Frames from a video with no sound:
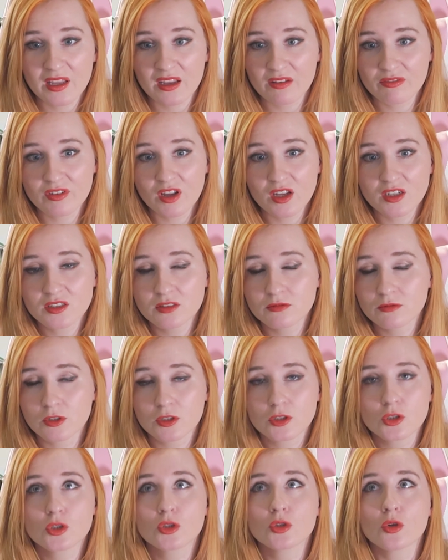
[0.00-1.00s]
If not,
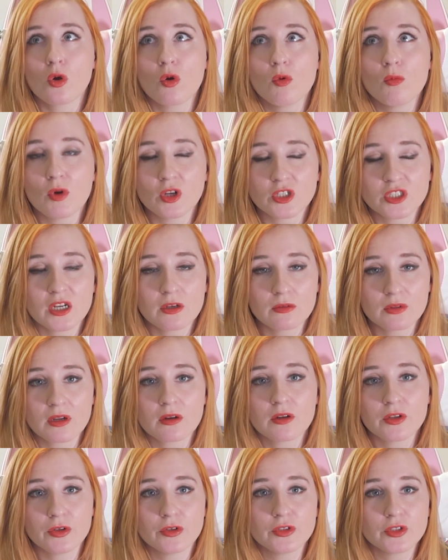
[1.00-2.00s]
there's so much out
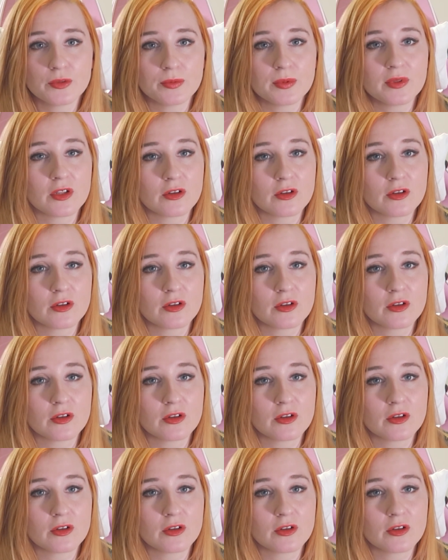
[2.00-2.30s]
there on YouTube.